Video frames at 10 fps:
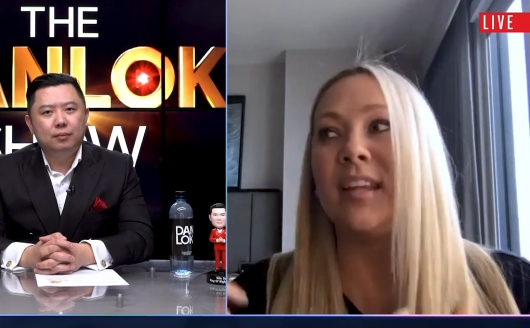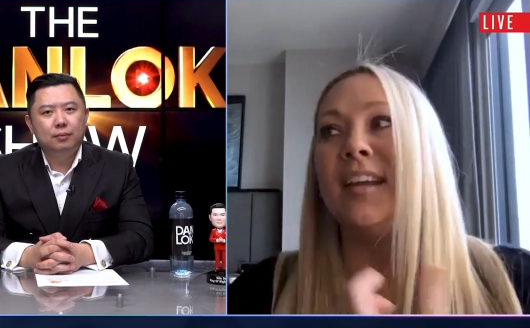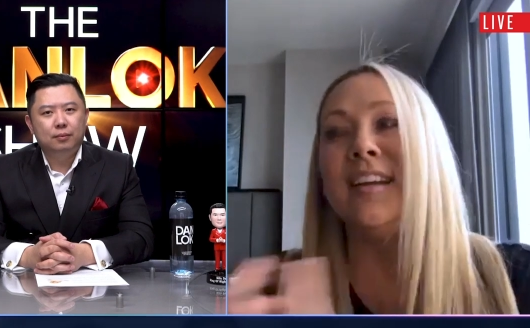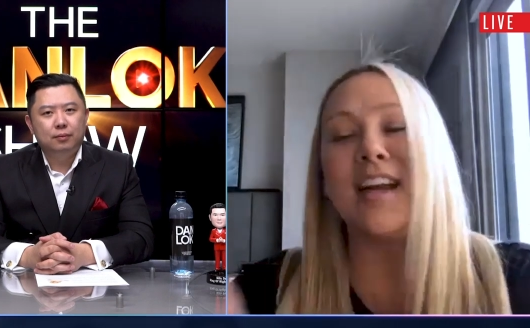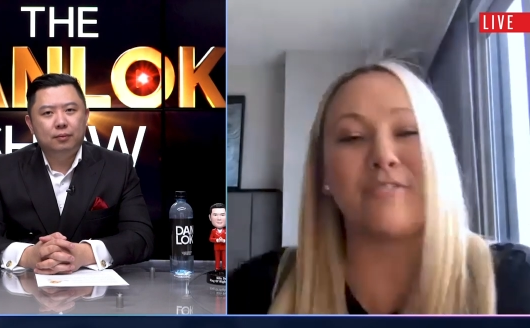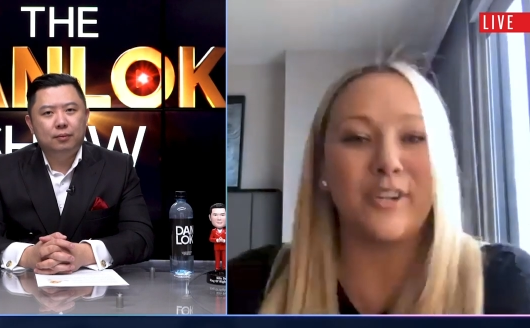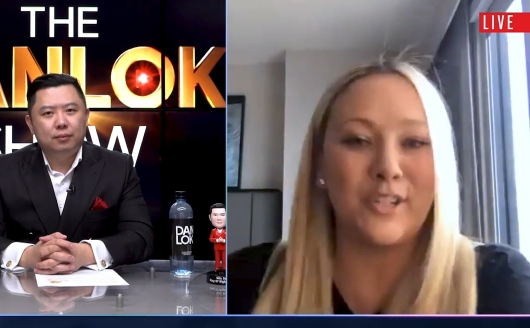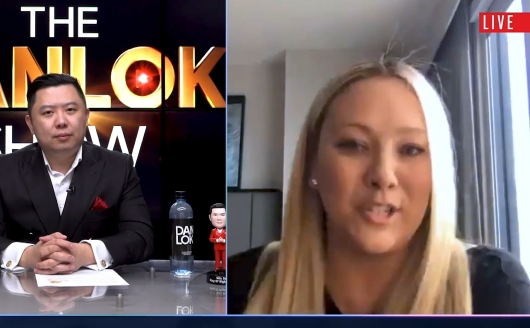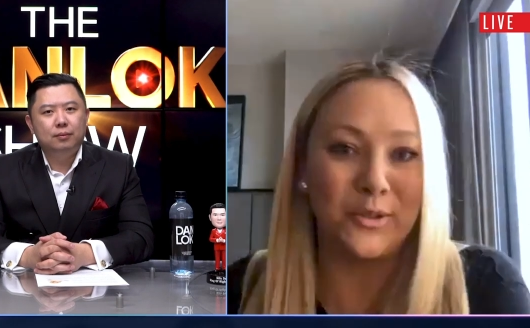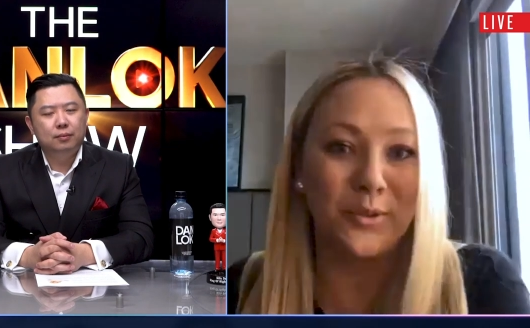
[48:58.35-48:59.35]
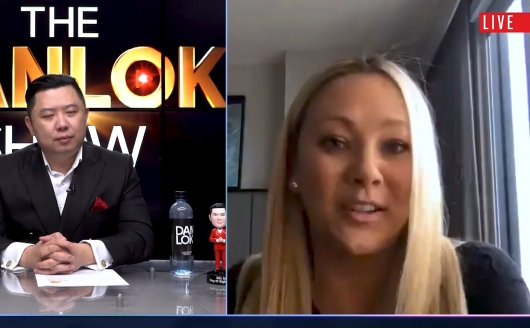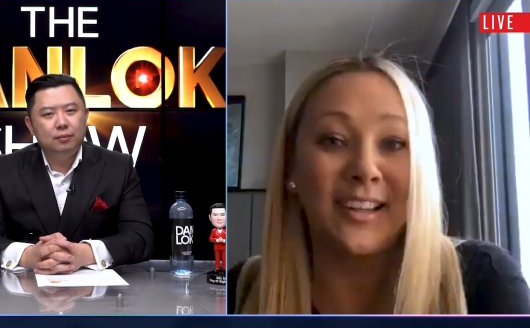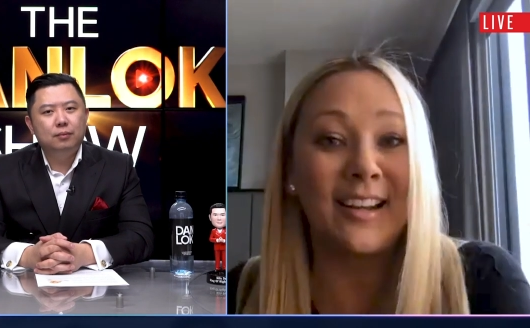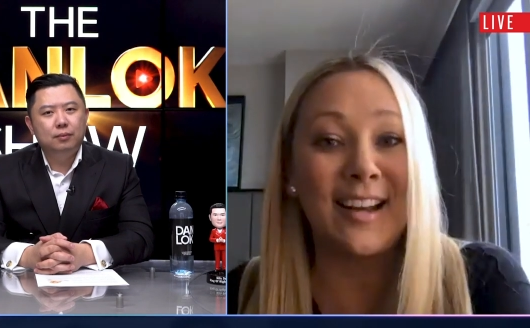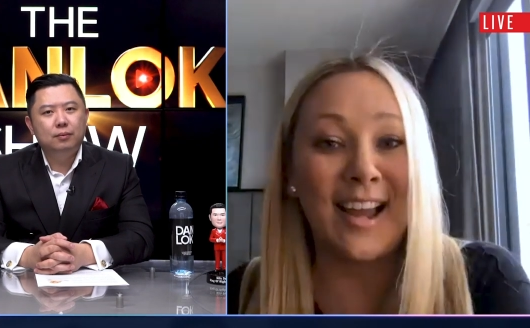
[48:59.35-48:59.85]
Speaker 1: in an effort to
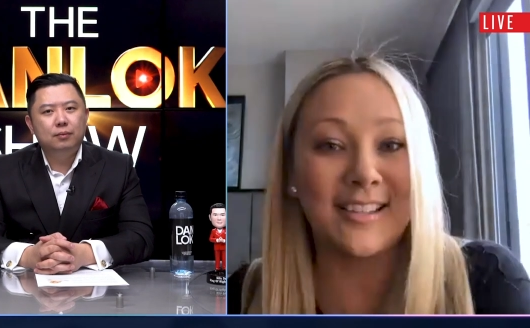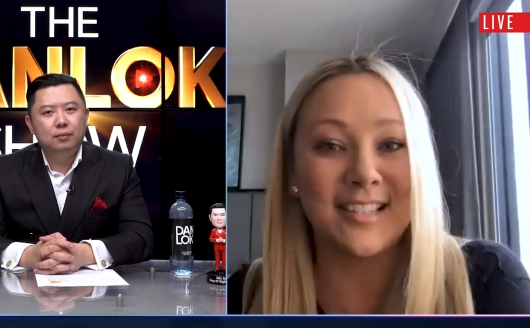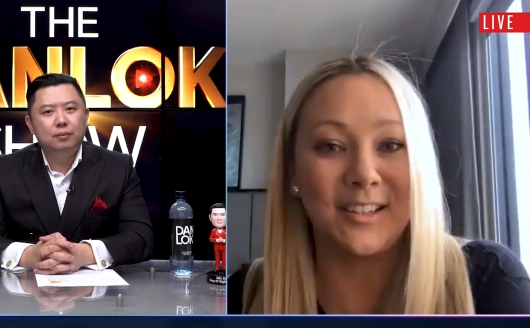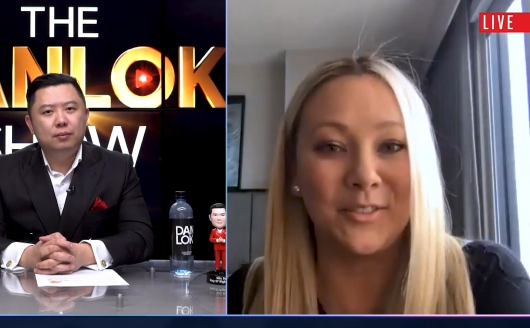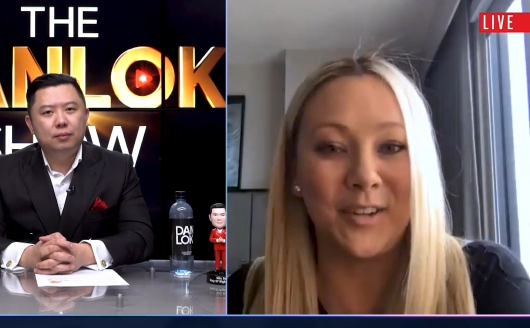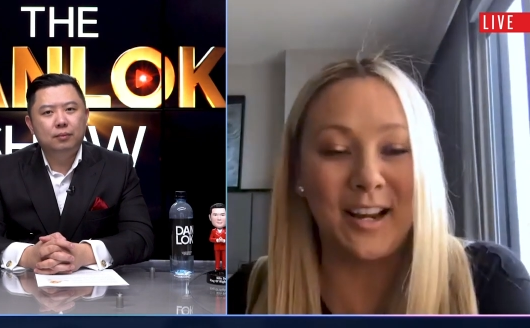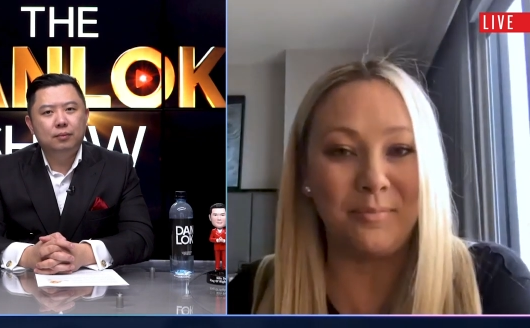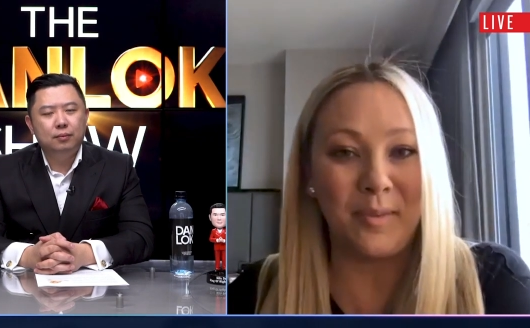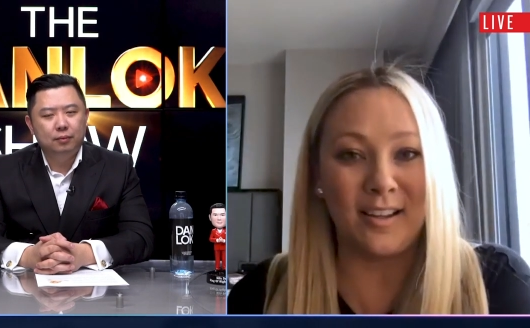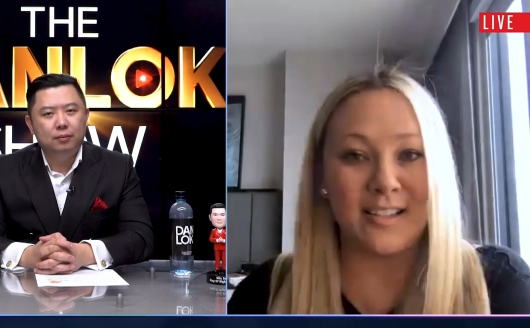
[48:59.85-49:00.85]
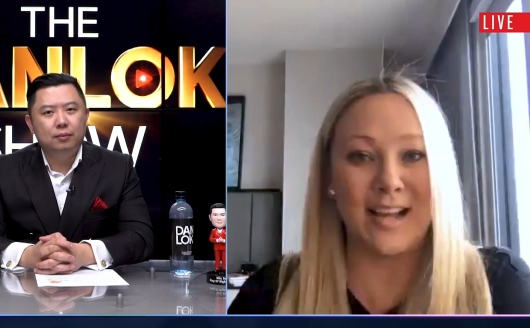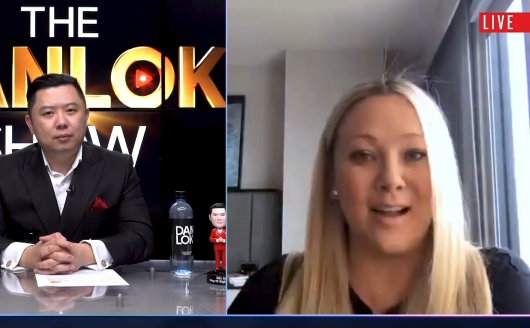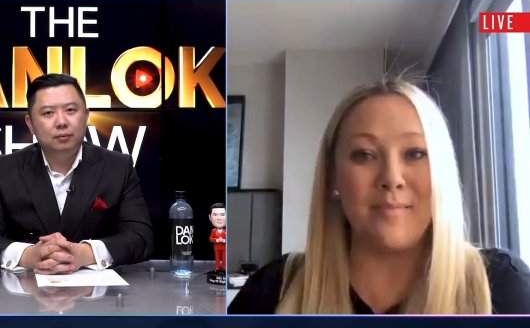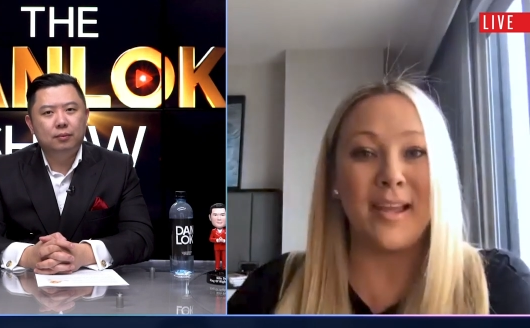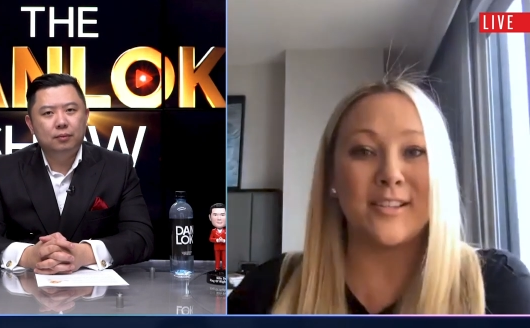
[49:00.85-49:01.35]
get an exit, right? Because mm-hmm.
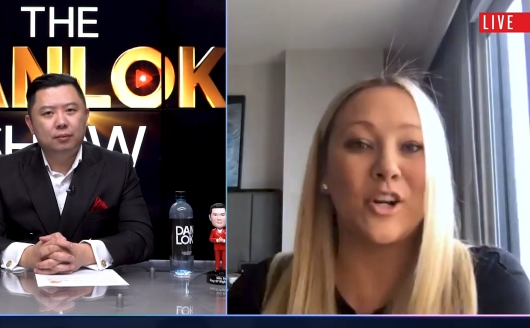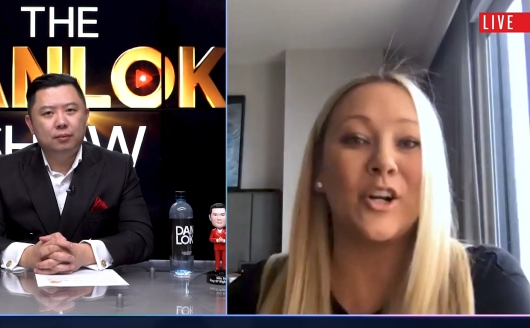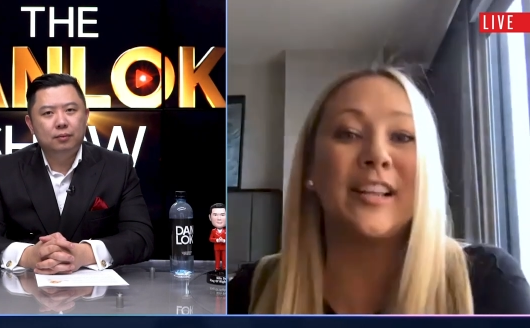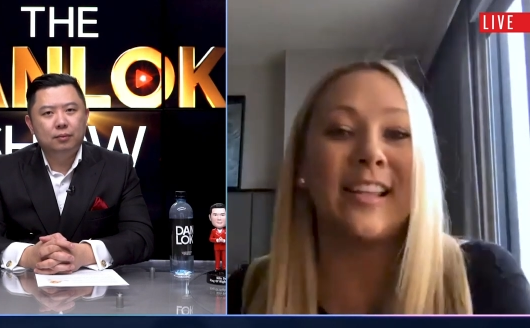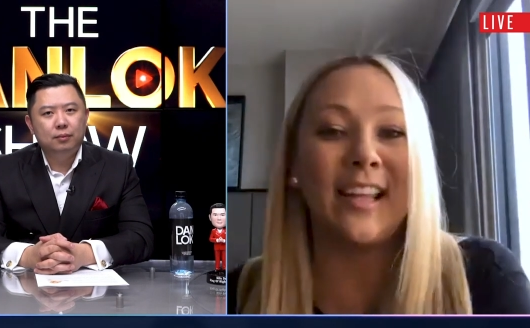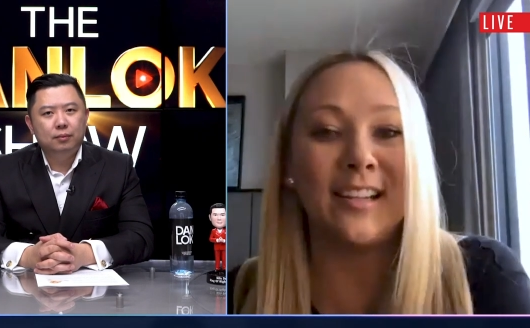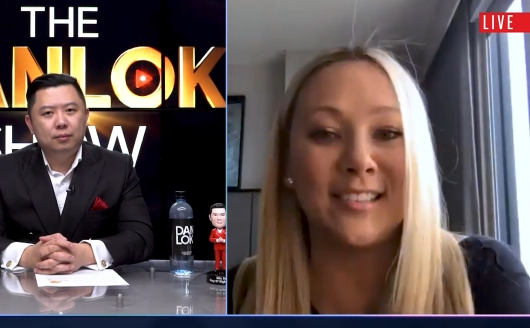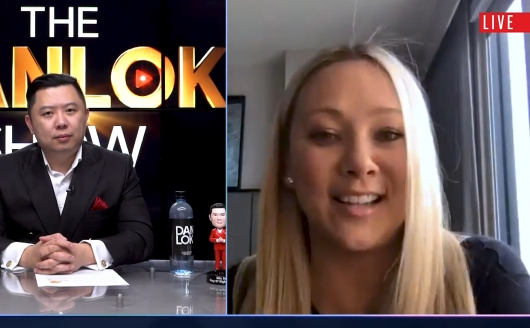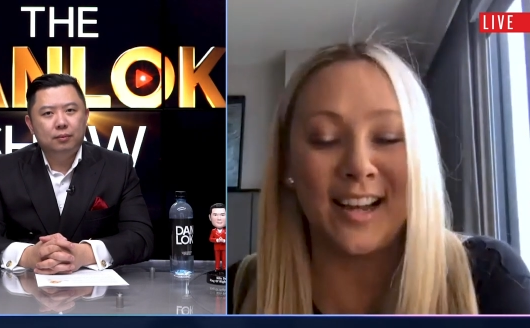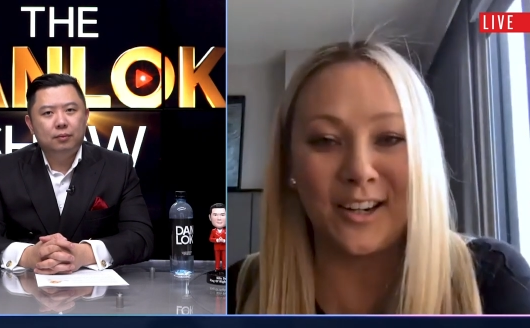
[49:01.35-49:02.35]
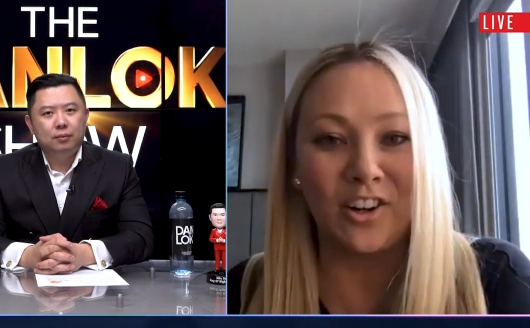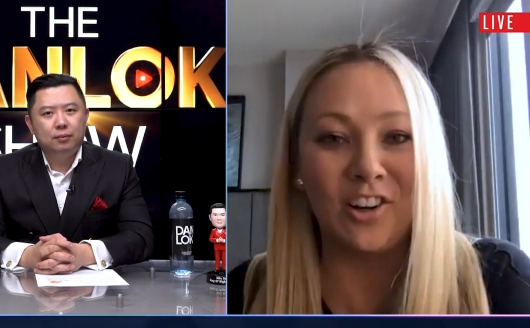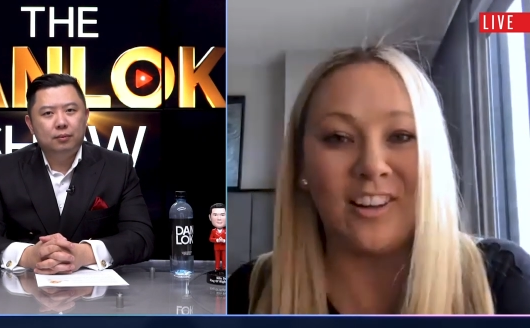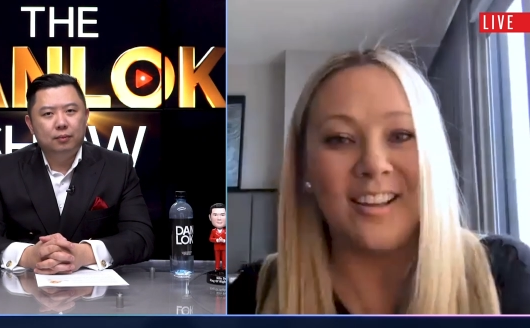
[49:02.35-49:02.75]
I'm a start at the end kind of girl